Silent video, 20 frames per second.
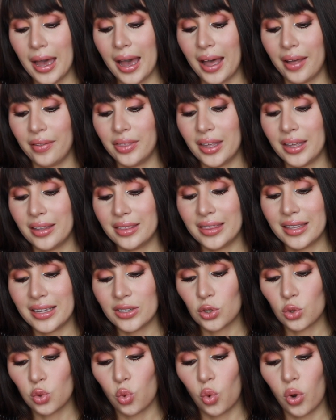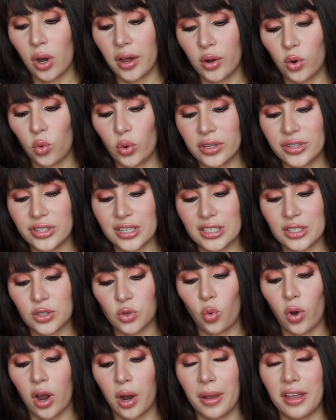And then this one, which is
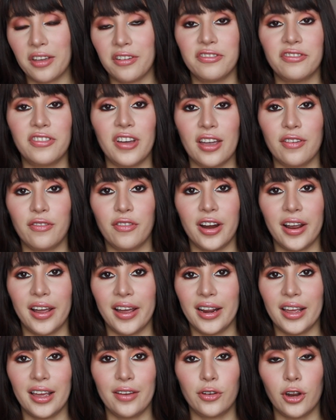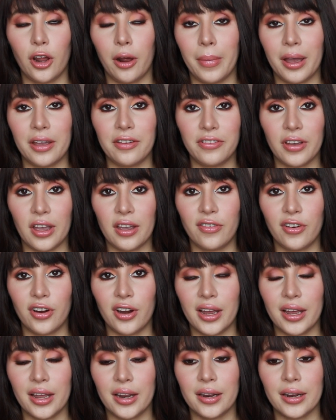one of my favorite, if not my
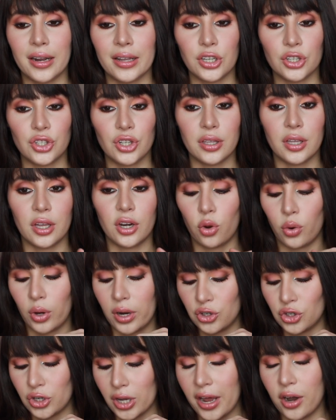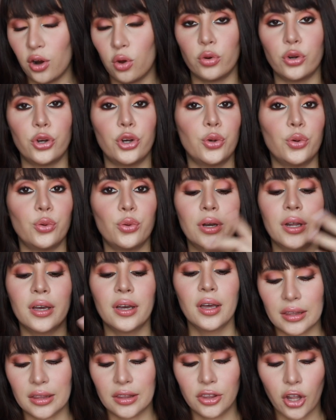favorite, Natasha Denona Shadow Nude.
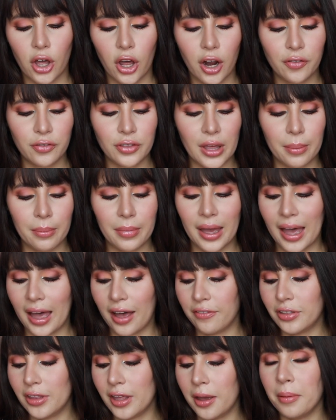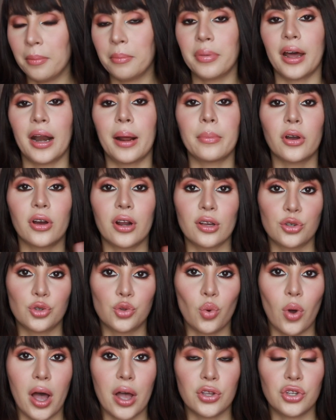None of them have them, but I'm gonna
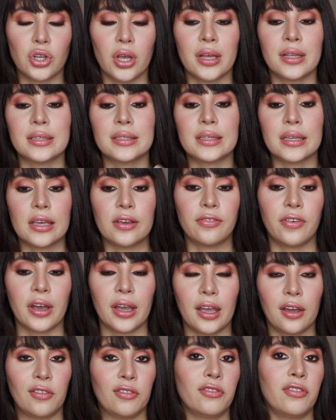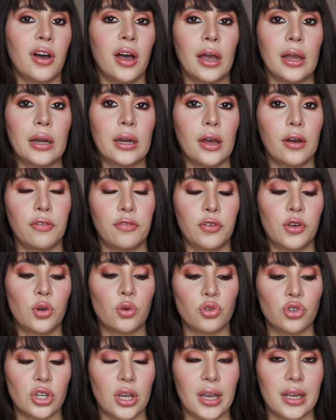swatch and see if I can find a
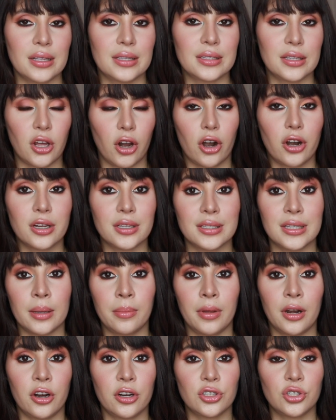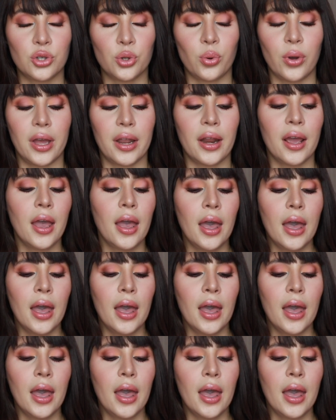few shades that are similar to it